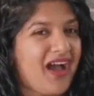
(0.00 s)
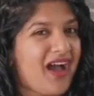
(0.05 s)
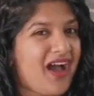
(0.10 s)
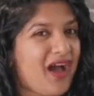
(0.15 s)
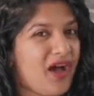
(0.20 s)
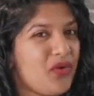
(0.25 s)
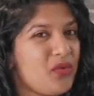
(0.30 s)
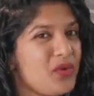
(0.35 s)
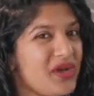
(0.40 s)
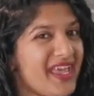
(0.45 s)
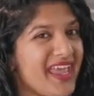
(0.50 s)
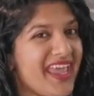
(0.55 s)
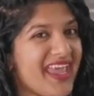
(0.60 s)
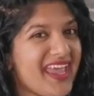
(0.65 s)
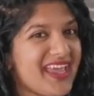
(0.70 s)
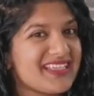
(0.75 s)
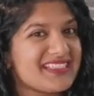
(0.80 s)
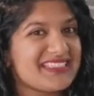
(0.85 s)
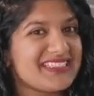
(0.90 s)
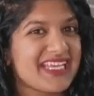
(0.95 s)
our
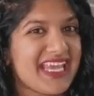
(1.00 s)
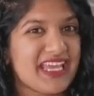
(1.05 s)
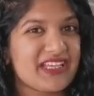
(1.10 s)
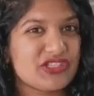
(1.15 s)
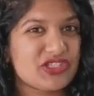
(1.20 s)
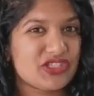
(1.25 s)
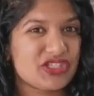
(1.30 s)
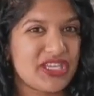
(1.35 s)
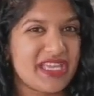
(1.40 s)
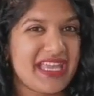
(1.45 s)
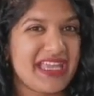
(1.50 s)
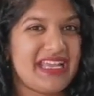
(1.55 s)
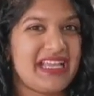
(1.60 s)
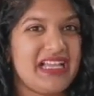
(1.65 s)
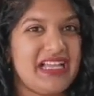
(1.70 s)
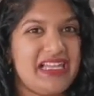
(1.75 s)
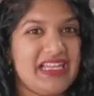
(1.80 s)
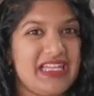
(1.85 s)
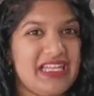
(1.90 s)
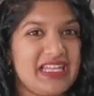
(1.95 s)
hair tends to get
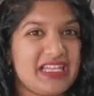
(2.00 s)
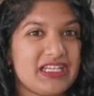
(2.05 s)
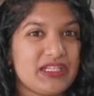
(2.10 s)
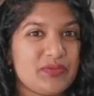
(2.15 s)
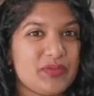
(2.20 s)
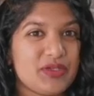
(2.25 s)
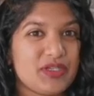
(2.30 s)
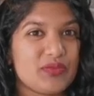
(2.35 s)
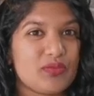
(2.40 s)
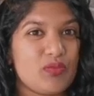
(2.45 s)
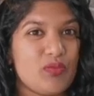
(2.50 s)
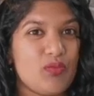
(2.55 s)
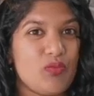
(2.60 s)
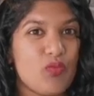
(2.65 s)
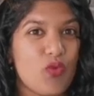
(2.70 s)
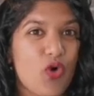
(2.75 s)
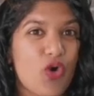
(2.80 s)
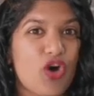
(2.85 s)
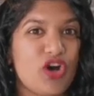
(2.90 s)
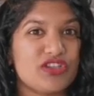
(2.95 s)
a little bit
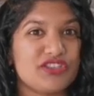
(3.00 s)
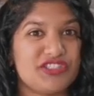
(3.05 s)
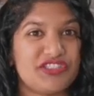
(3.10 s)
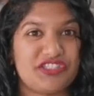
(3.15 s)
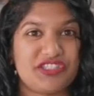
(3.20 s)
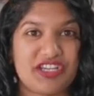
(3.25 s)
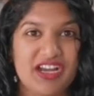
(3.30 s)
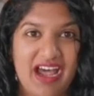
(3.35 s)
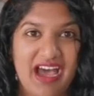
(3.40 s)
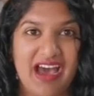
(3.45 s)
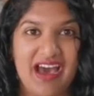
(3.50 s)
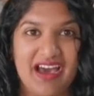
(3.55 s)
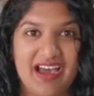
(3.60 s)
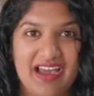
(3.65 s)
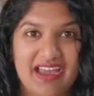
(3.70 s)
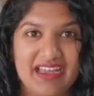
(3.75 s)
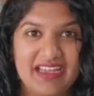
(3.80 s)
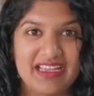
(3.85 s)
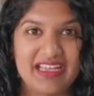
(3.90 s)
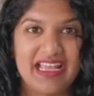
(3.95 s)
more
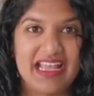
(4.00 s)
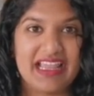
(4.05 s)
dry